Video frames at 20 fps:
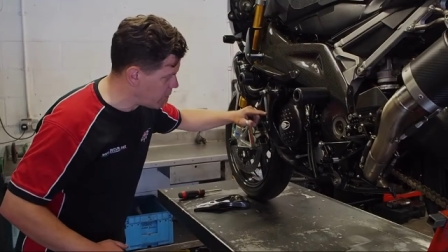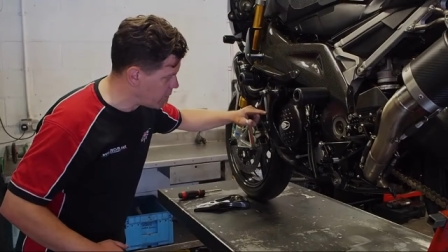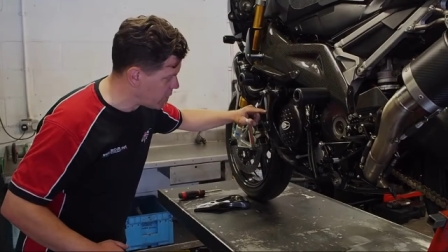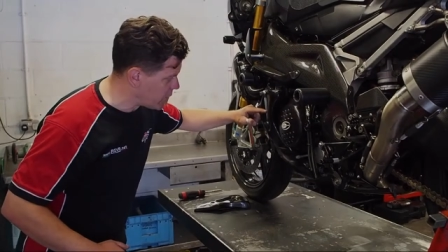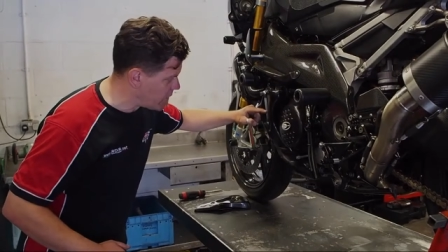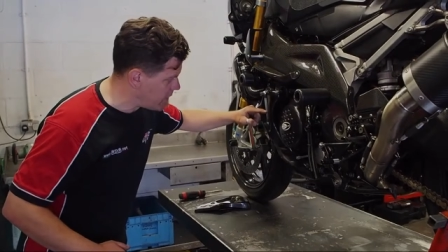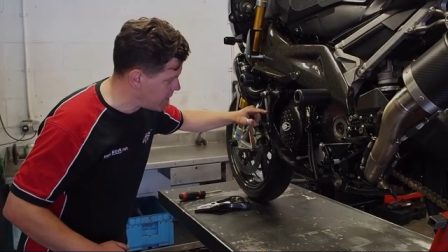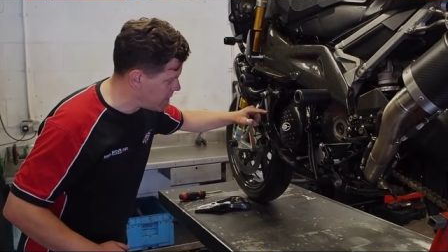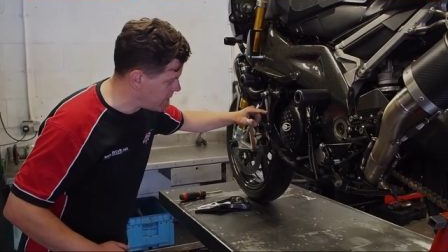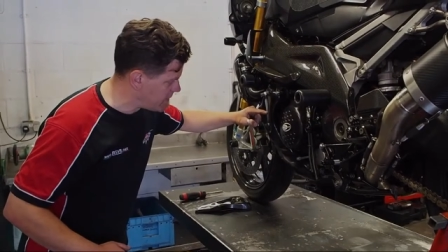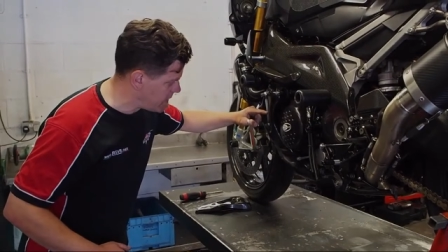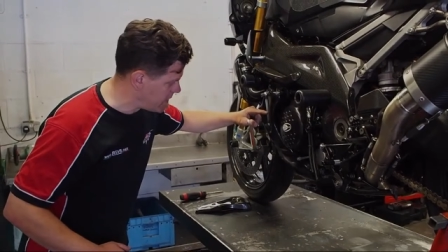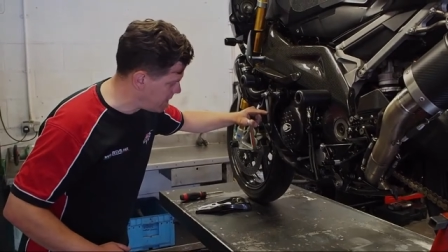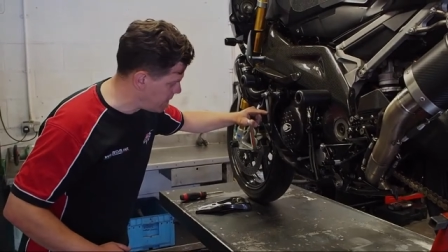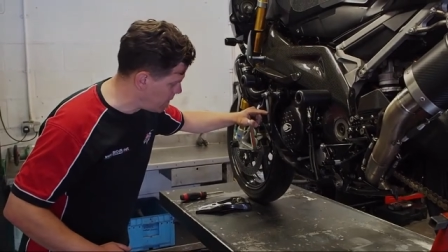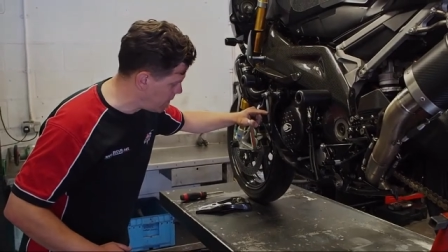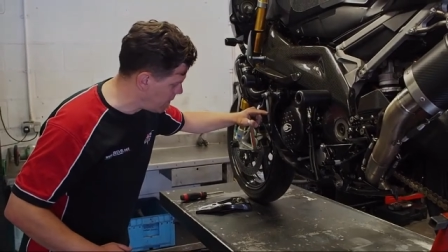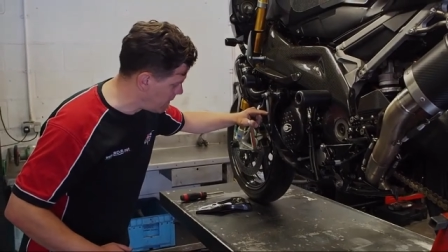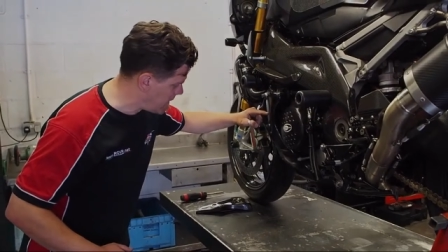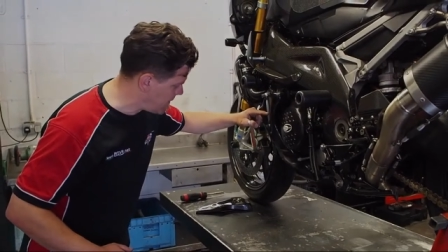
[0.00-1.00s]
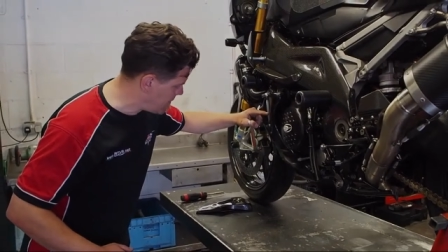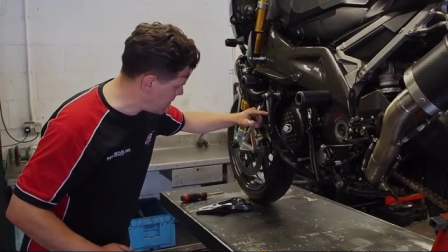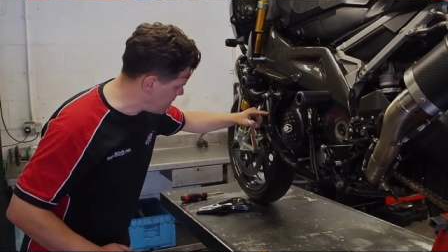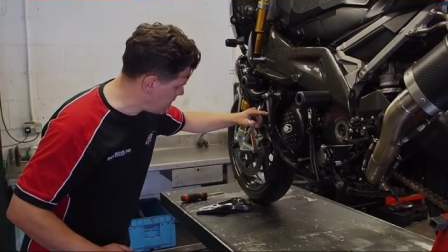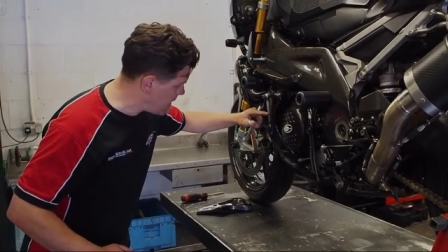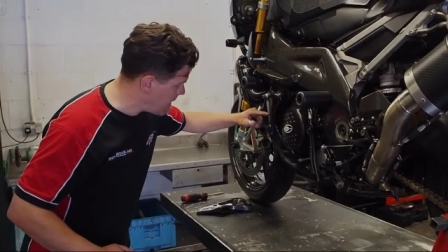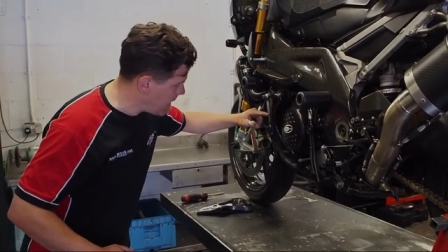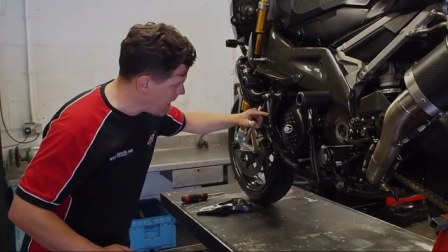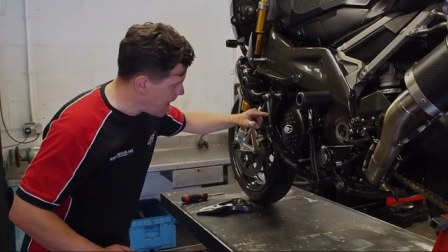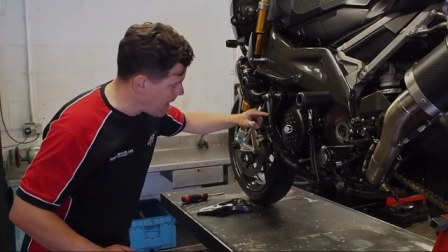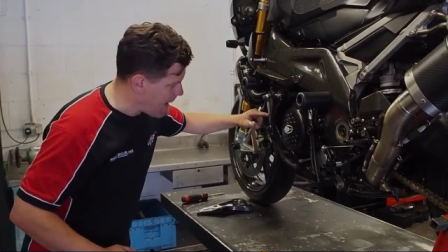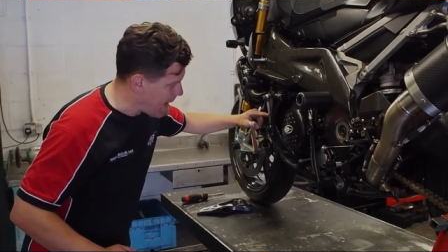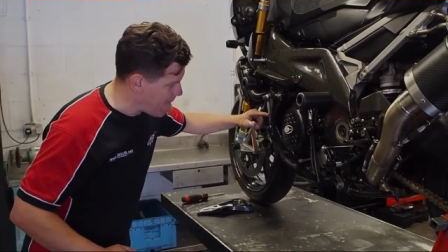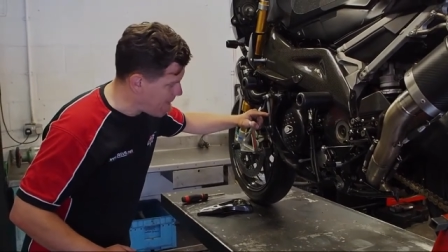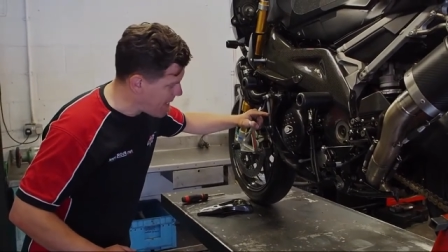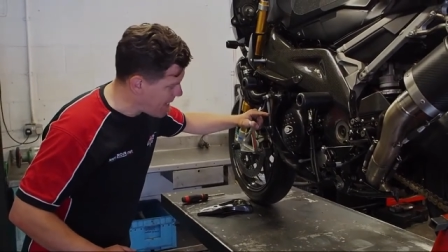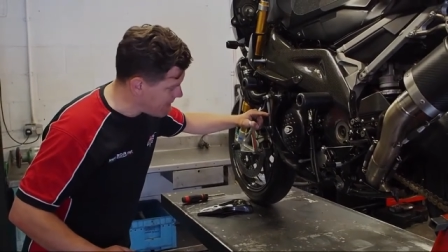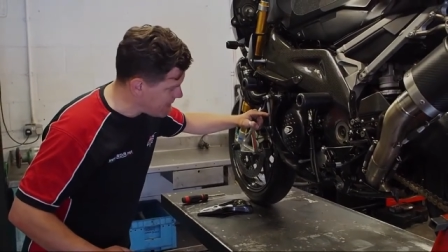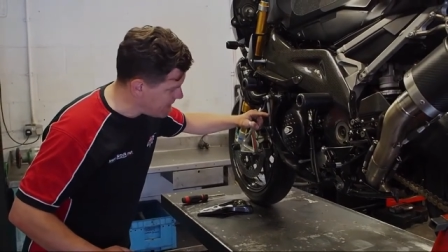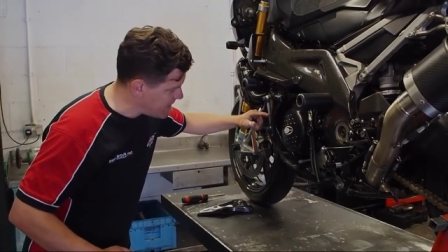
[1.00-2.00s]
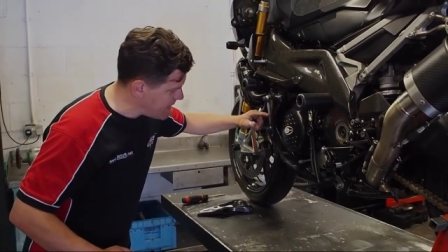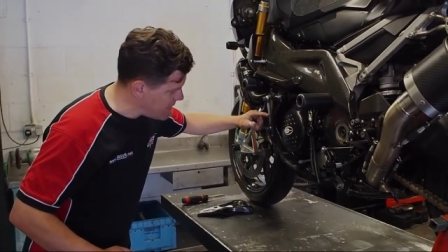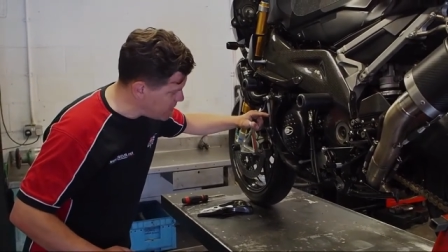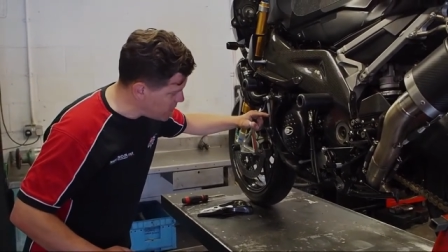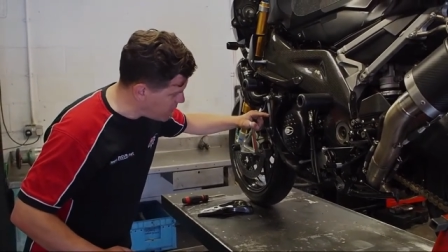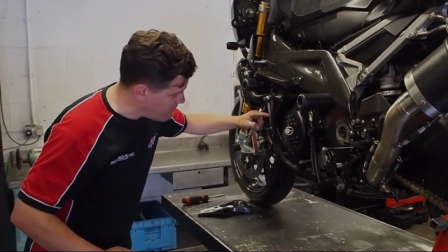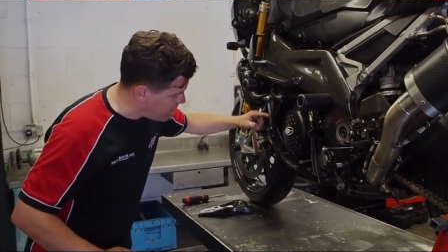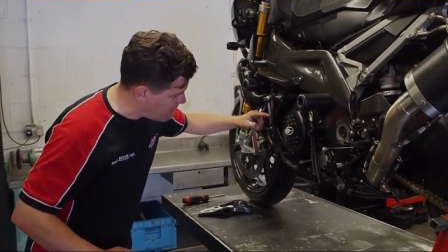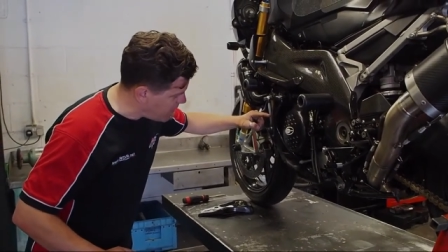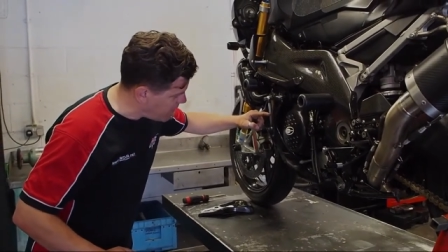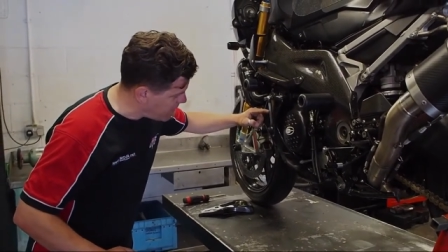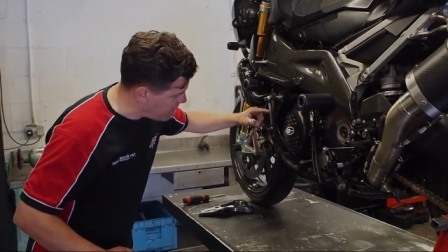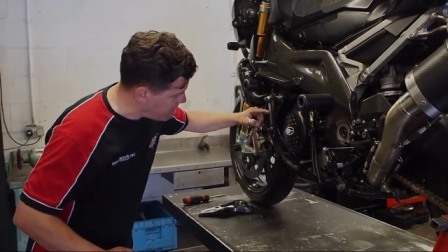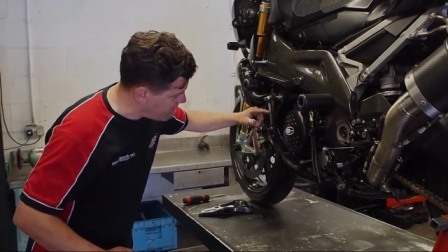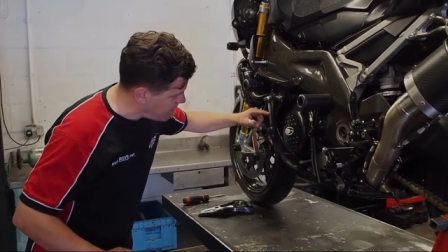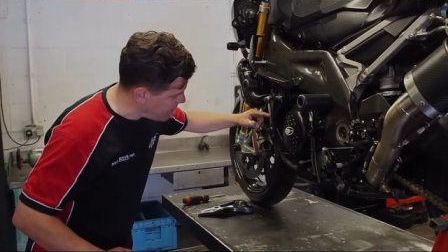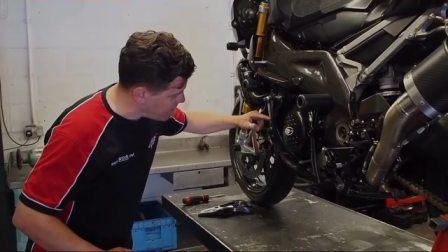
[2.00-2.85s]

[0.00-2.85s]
we'll try and set the oil level about an inch above